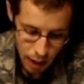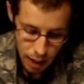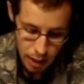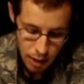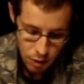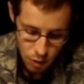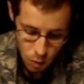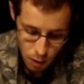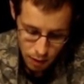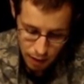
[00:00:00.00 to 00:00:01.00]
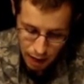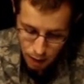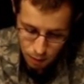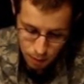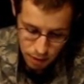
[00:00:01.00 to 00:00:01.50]
And in case you're wondering
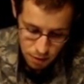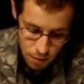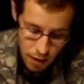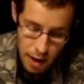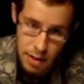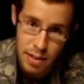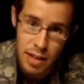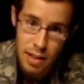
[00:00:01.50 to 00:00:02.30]
how the pins are fired,